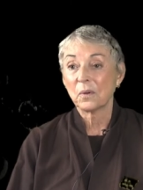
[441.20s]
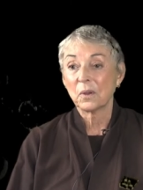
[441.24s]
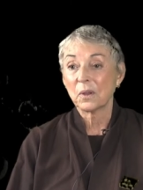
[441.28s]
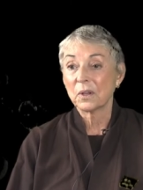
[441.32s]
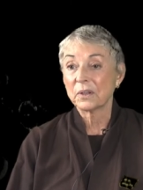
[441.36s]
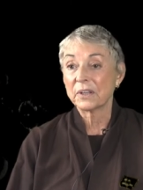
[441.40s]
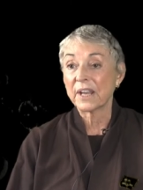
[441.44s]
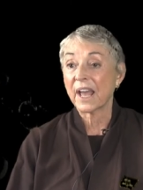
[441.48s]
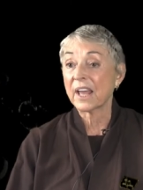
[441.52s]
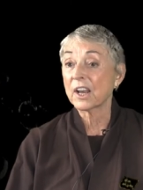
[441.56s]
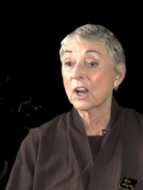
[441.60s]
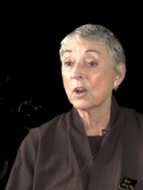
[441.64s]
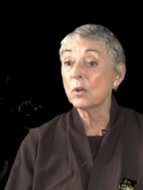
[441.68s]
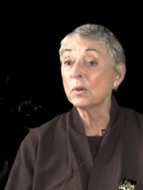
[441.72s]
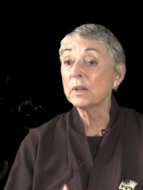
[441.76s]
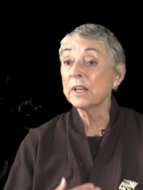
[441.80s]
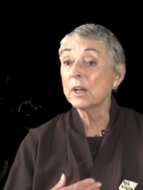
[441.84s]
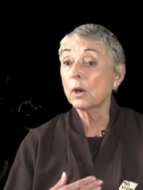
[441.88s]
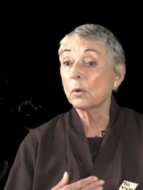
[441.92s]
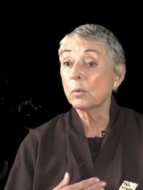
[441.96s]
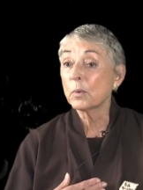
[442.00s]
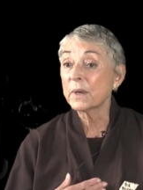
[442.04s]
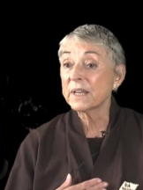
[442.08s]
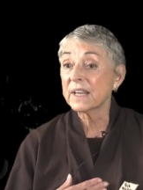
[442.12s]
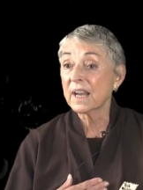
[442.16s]
Not only are
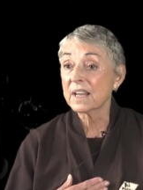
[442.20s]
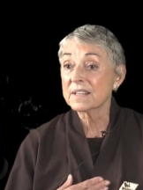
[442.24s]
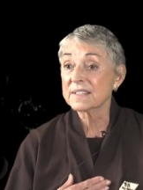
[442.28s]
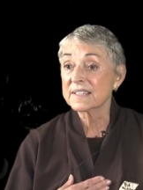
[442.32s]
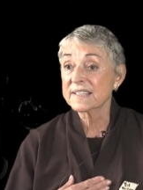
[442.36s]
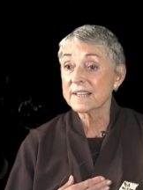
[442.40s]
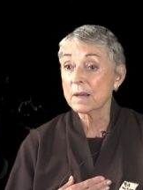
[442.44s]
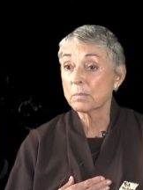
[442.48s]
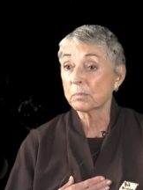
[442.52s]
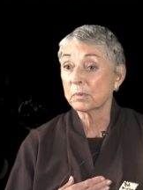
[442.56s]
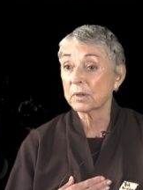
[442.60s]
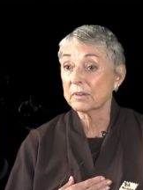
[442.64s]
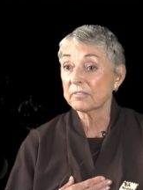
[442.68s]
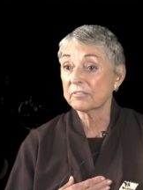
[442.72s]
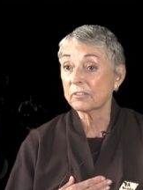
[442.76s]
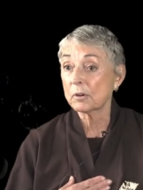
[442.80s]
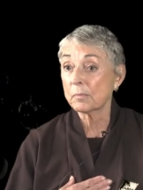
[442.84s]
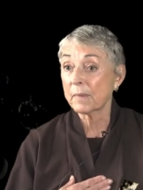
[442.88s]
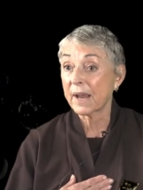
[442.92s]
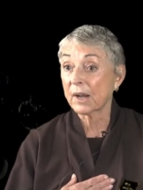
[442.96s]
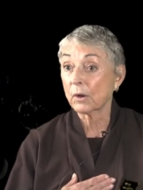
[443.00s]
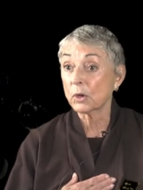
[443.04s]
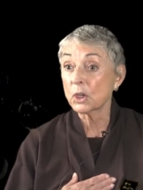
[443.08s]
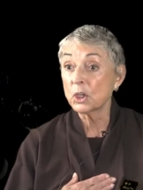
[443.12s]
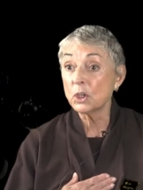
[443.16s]
we not separate from
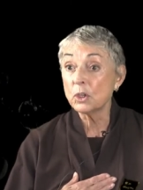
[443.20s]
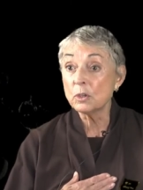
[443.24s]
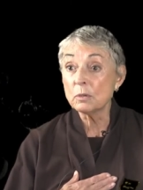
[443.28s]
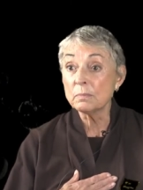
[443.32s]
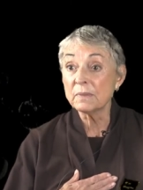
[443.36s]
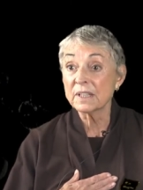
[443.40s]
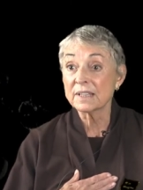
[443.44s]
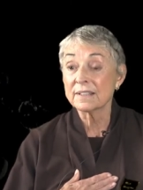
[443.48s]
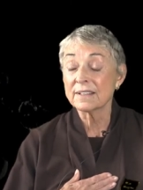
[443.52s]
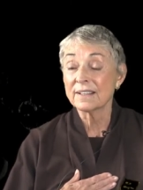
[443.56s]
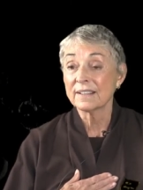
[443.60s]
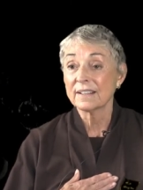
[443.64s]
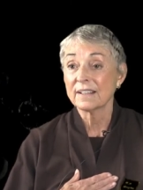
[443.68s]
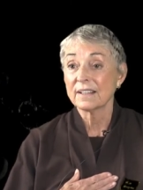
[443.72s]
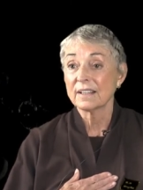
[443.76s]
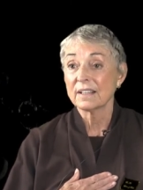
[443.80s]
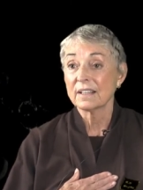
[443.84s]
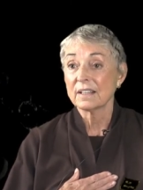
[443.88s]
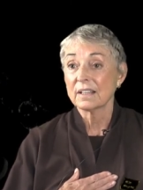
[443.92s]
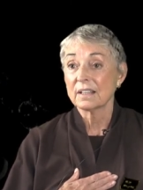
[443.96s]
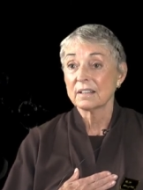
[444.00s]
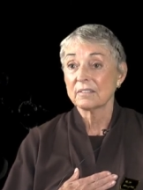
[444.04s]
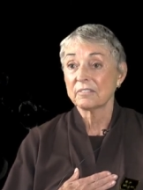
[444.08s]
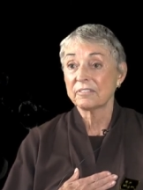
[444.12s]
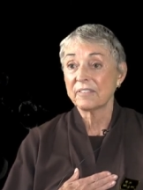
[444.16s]
our human
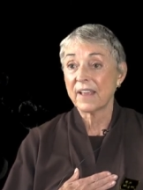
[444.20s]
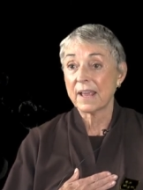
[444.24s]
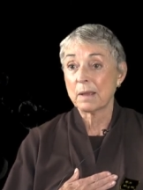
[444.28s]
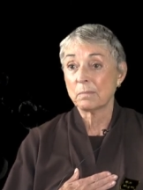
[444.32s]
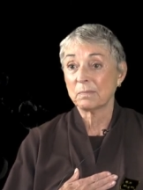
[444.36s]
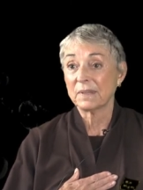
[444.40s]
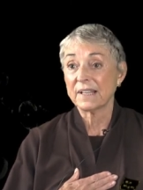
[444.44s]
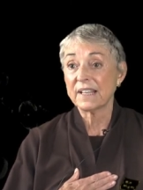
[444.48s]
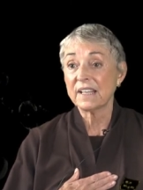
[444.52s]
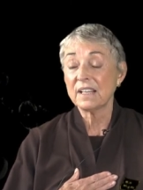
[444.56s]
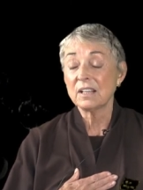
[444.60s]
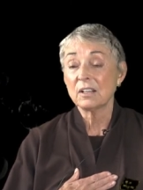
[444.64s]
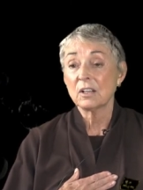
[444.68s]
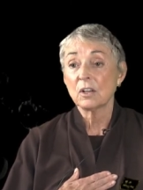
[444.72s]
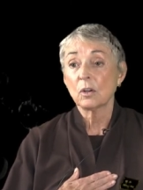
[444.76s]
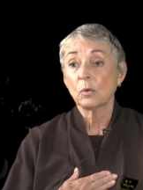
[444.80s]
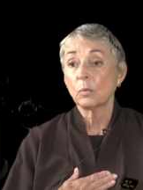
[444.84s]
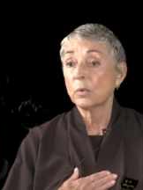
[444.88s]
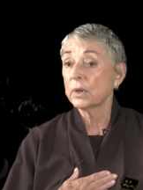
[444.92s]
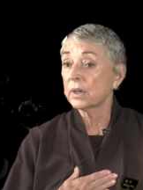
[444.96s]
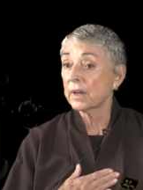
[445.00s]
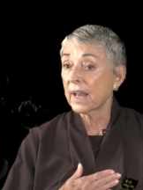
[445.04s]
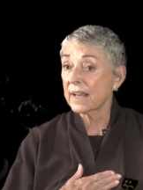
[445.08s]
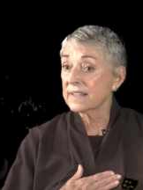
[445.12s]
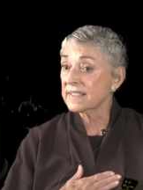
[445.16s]
family,
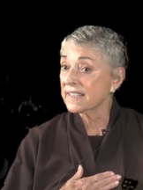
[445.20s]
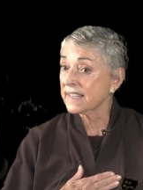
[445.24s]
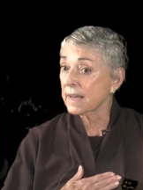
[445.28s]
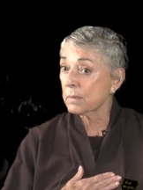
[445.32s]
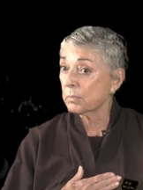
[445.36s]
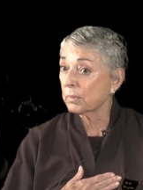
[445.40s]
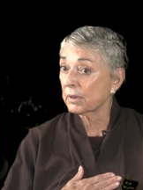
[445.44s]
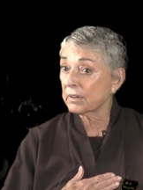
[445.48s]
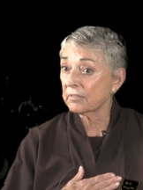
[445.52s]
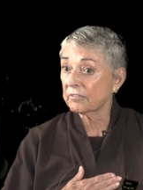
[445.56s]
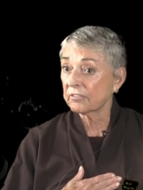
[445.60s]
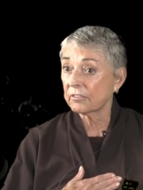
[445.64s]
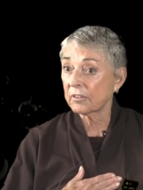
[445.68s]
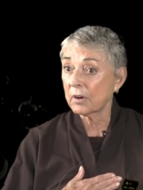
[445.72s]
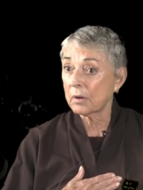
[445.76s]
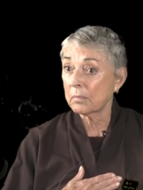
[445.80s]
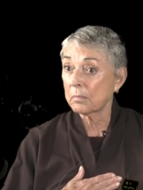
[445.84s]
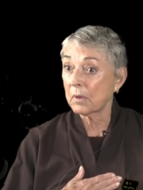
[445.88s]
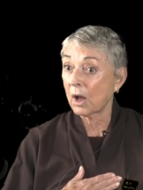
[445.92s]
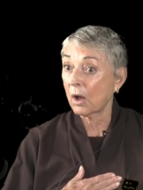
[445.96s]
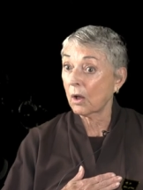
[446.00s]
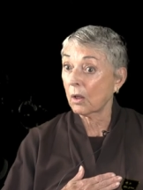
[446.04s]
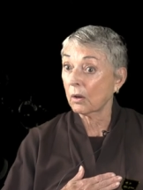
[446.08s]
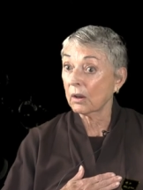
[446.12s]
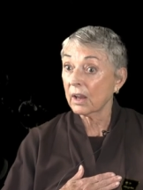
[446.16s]
we're not separate from
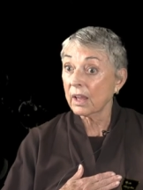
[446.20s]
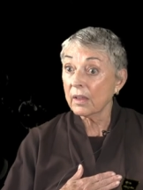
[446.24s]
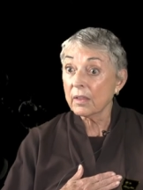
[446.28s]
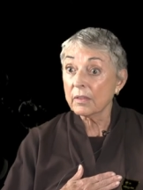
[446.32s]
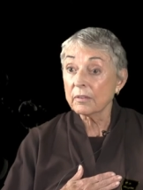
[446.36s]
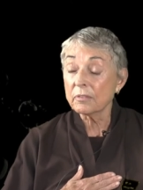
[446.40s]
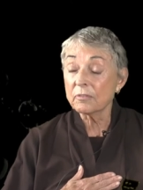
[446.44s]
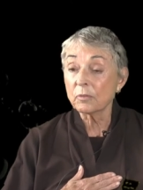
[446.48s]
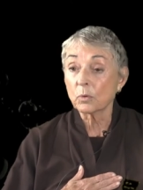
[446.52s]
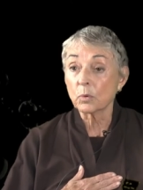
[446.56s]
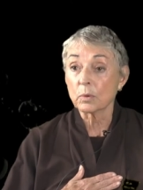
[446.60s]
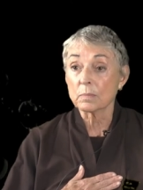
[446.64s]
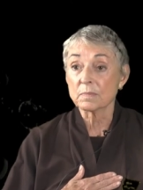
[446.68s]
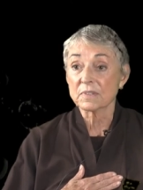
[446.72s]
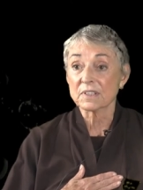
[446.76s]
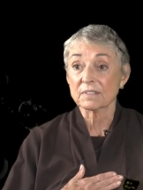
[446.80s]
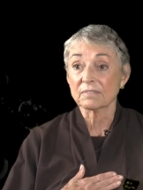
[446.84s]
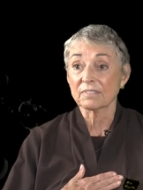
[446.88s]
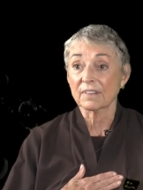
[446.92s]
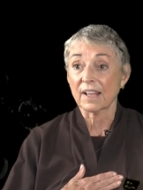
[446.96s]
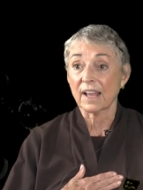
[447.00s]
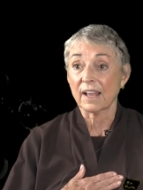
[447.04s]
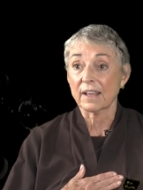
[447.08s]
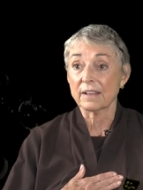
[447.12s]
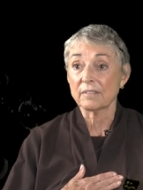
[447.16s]
all other forms of
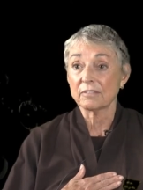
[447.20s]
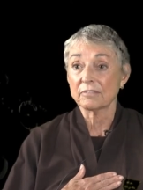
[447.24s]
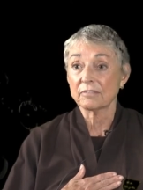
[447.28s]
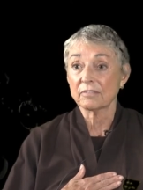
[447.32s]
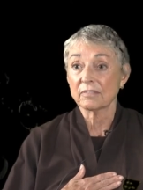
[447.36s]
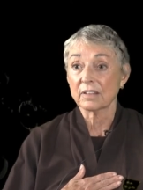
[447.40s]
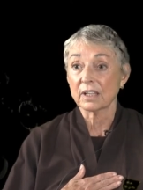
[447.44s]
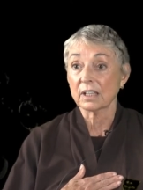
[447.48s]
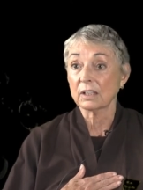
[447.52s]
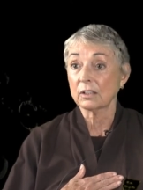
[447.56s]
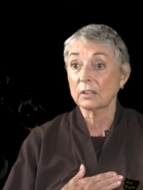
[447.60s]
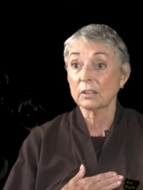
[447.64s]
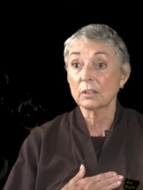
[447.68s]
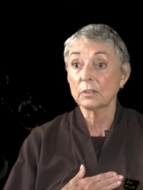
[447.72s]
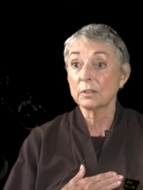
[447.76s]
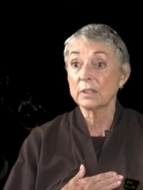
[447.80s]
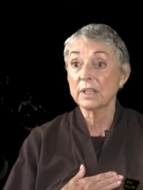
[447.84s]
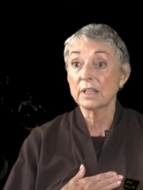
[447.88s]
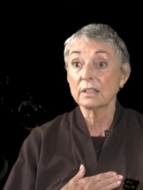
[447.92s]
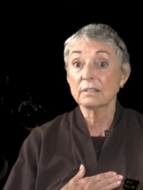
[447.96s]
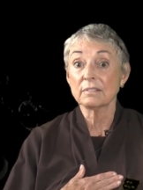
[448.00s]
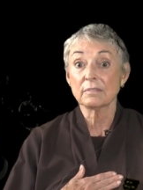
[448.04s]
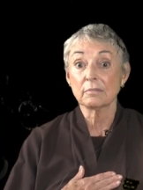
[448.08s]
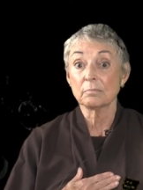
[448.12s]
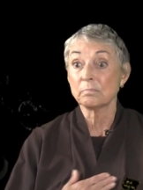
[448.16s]
life,
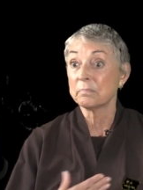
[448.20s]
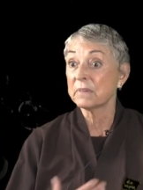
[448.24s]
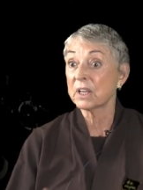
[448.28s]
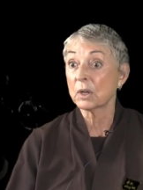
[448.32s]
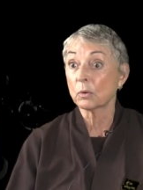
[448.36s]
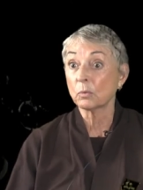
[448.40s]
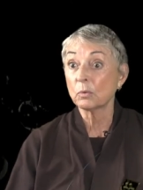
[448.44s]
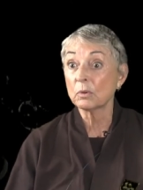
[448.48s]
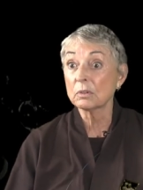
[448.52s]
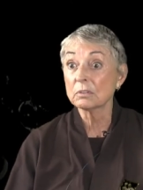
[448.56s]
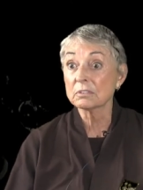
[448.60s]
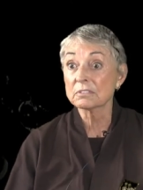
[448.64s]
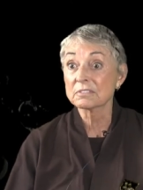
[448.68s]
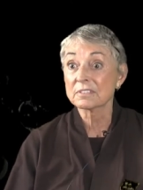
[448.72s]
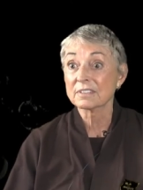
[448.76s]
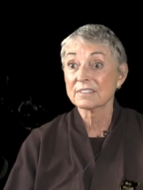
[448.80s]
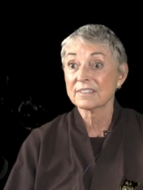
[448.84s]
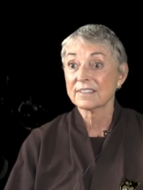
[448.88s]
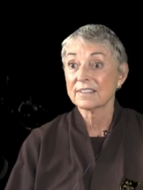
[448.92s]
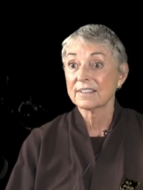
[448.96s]
including minerals,